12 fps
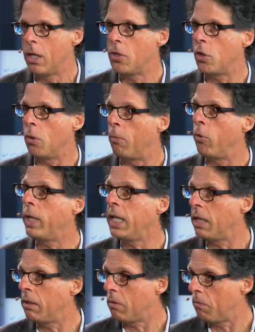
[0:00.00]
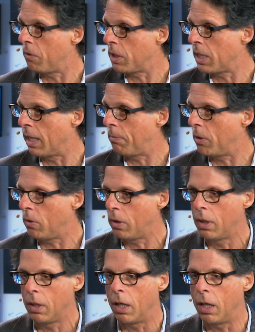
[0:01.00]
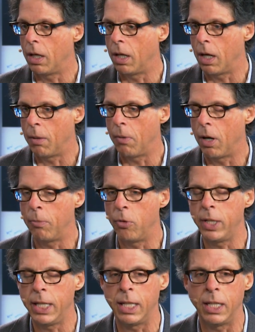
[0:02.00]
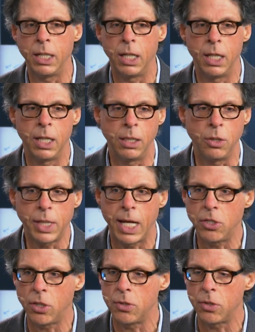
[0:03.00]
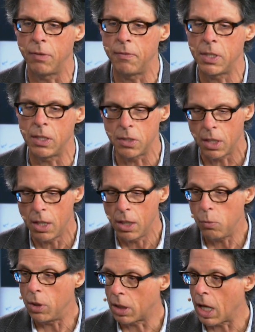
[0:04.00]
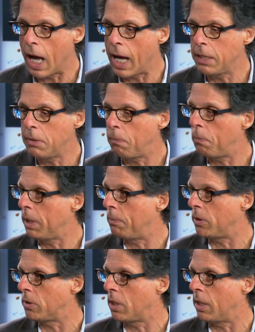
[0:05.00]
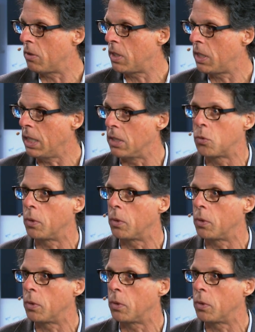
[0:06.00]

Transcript: So Meridian, for example, our Meridian location services will guide people to their seats.